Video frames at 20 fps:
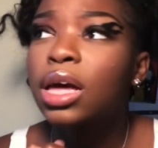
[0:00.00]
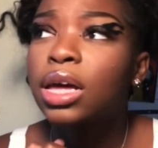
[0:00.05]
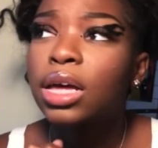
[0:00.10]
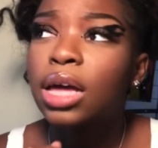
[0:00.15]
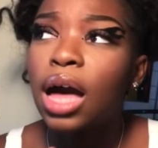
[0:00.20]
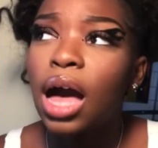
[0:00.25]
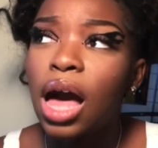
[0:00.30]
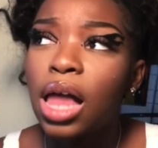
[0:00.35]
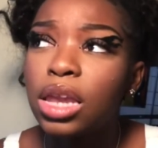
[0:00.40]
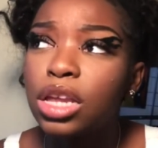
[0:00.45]

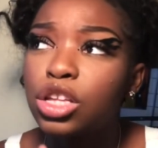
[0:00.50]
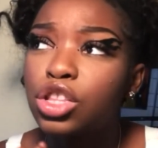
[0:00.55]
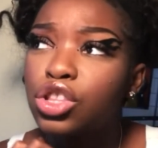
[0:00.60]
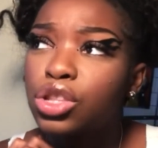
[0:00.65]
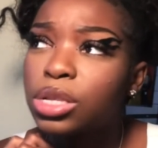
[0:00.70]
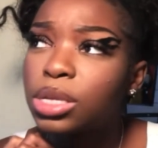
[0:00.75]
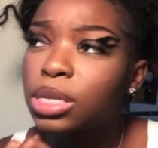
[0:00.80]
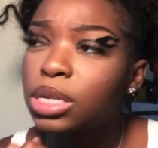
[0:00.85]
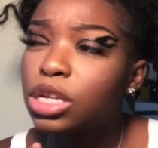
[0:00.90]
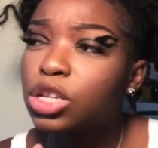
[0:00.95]

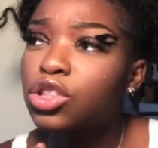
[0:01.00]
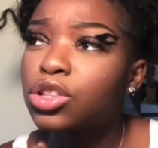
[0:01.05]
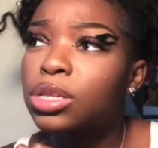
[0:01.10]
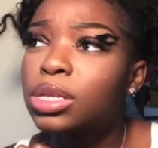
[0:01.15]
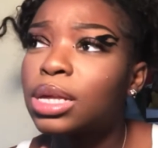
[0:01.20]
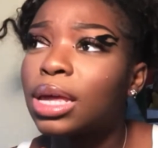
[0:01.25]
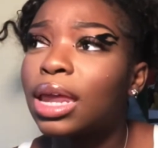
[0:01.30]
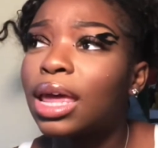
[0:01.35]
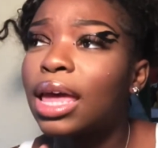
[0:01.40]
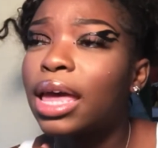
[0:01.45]
College
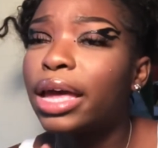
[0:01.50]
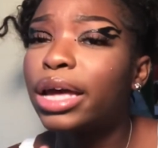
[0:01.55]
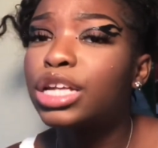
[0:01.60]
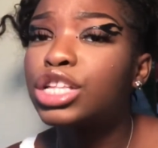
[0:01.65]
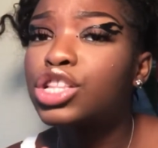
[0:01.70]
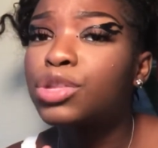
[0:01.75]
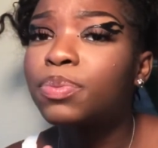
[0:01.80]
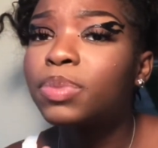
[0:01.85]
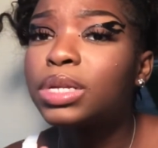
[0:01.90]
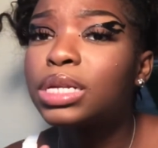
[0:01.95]
teachers at a
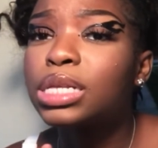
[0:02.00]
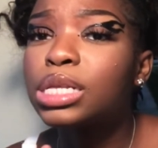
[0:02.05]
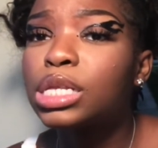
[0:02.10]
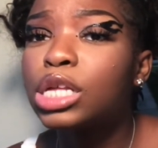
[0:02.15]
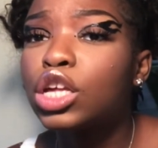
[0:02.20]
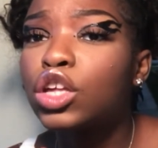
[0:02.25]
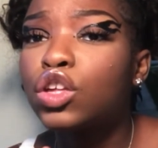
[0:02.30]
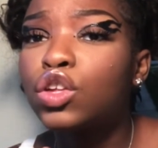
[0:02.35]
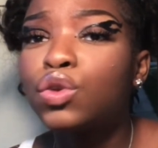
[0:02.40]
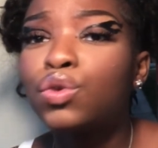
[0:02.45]

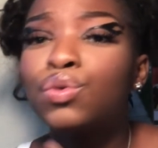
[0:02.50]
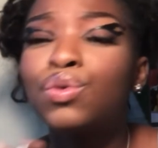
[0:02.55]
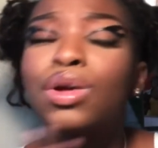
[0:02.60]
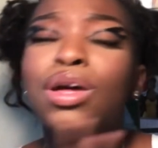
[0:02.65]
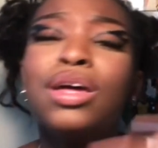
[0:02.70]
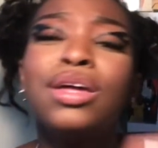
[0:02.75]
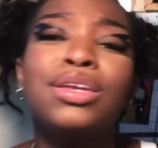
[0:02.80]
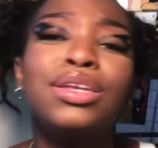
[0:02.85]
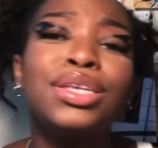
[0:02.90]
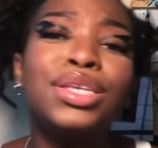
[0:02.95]
HBCU
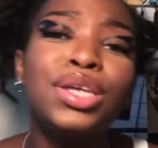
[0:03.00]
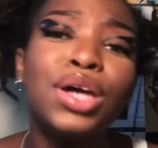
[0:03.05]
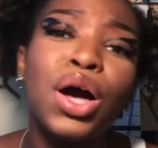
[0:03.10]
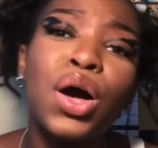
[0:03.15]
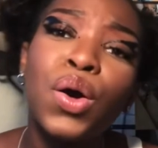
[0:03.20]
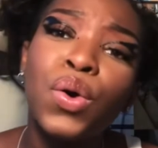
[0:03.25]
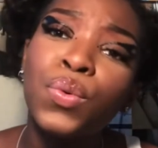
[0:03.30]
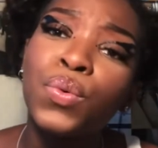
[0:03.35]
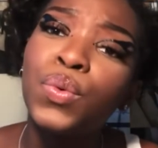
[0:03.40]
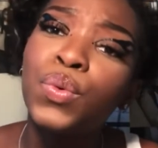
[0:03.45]

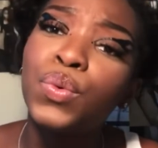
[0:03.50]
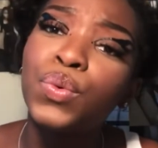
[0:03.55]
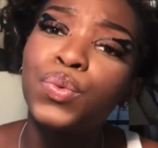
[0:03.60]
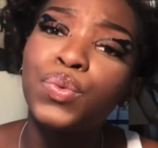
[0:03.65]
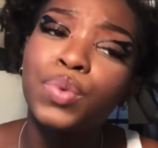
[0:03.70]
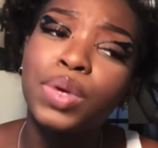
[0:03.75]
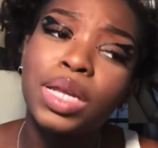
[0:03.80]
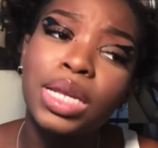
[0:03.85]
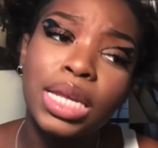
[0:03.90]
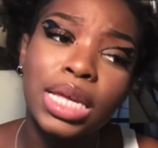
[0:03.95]
don't
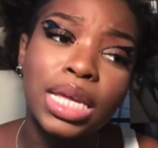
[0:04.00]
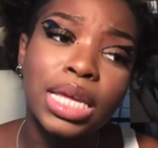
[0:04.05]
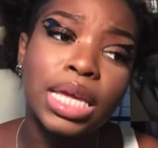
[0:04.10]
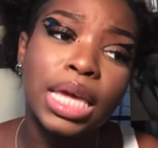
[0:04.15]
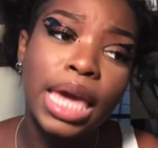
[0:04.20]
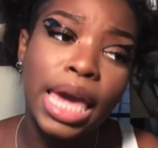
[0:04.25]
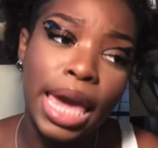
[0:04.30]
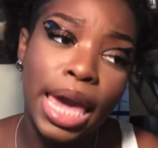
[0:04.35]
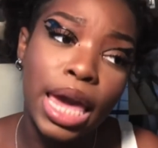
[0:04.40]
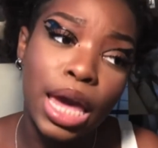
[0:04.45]
really
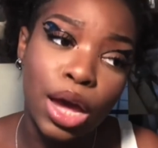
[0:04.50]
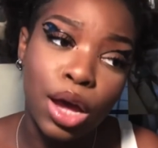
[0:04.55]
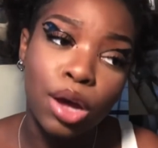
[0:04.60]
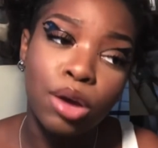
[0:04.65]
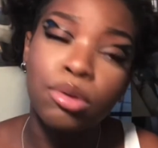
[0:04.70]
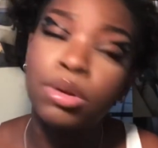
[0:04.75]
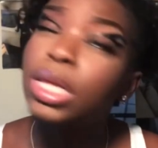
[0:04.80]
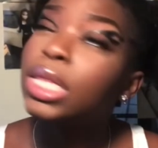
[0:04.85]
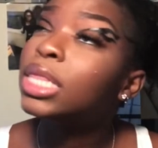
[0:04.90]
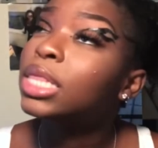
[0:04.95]

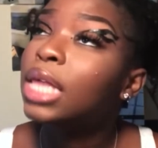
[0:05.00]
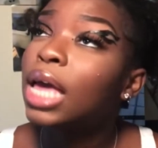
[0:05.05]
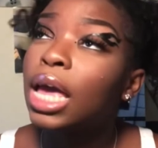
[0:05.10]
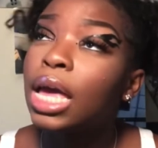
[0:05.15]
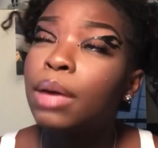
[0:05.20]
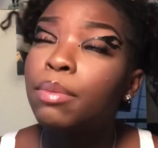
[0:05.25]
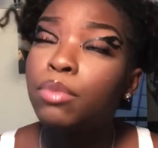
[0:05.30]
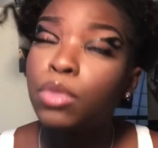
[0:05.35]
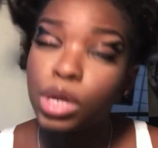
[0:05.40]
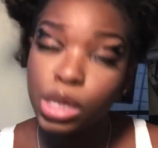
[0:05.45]
care.
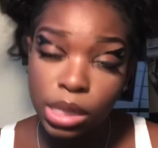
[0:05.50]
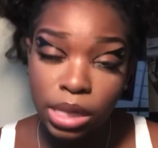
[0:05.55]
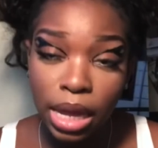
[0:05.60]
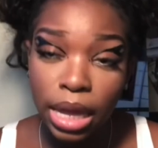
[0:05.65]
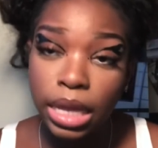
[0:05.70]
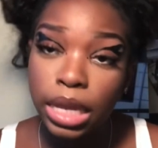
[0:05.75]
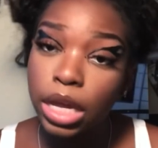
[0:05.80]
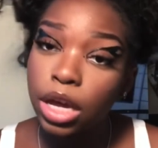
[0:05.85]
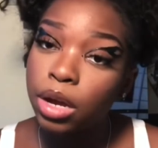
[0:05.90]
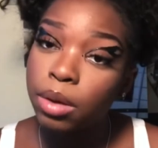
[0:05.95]
They most
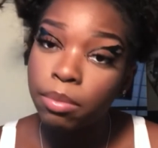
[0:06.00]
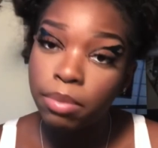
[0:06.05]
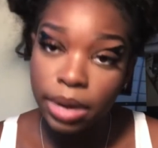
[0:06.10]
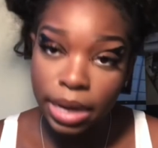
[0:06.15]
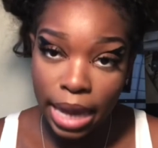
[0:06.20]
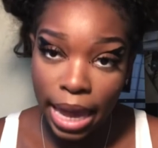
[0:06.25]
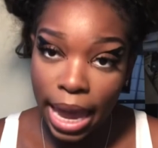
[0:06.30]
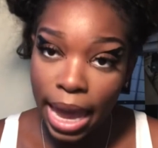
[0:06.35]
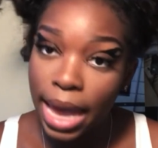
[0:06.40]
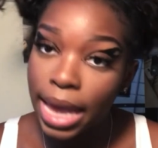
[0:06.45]
likely are
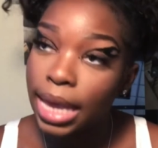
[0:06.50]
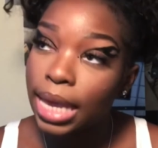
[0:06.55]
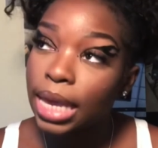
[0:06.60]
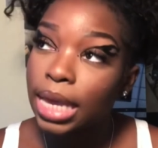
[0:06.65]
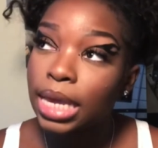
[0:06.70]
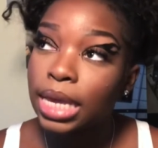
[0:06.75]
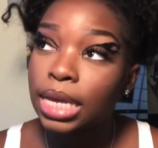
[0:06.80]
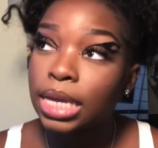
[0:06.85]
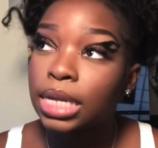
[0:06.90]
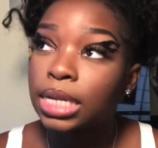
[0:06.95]
black,
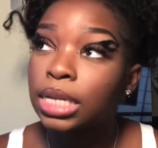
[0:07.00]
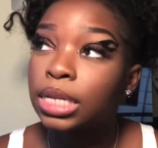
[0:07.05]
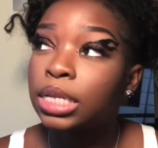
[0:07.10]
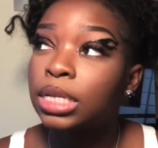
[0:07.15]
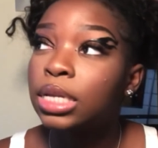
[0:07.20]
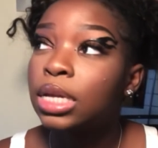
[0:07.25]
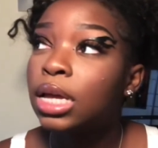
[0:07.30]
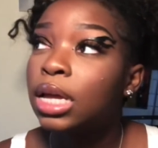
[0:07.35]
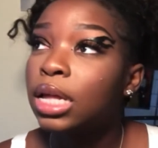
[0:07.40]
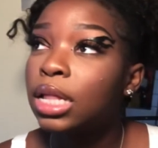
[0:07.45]

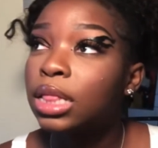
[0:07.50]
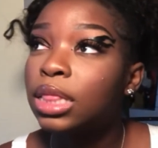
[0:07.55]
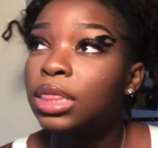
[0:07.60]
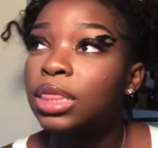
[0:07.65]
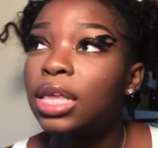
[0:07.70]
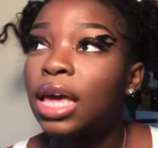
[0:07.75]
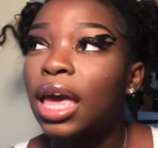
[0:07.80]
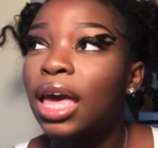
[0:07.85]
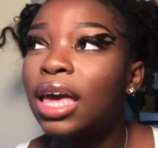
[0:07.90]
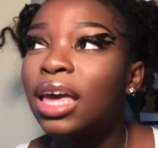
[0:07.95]
and
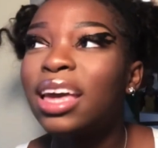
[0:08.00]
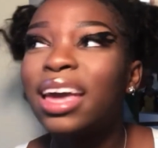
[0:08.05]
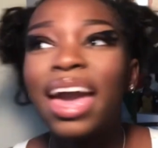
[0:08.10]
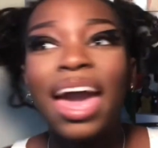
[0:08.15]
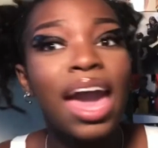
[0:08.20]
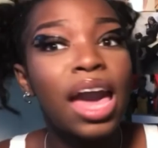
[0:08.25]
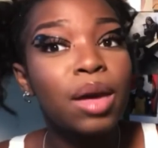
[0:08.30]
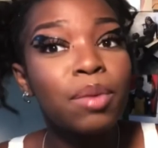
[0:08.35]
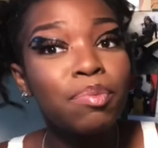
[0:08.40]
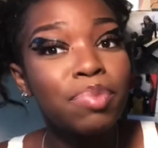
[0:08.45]
they
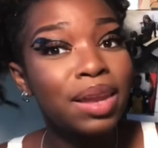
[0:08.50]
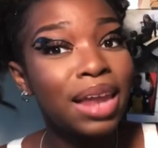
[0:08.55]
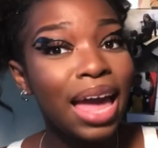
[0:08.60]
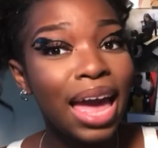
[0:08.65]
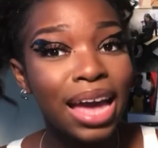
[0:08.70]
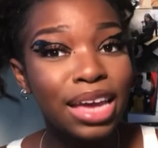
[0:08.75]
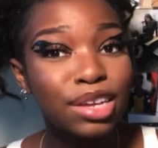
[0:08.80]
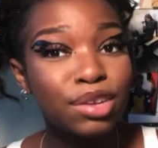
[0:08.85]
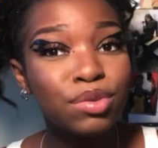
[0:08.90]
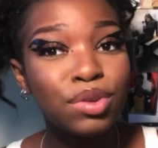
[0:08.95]
act
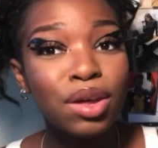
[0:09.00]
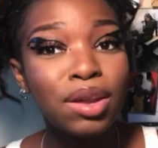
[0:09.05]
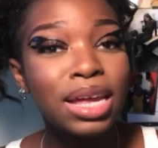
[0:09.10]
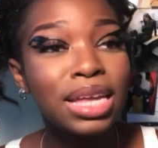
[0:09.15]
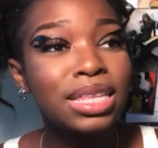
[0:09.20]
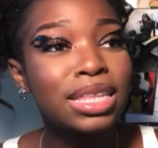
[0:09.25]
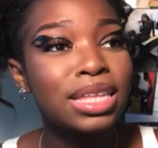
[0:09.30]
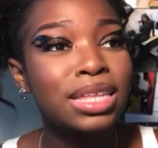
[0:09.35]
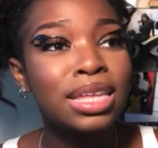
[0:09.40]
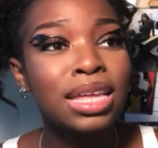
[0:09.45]
black. You know, like,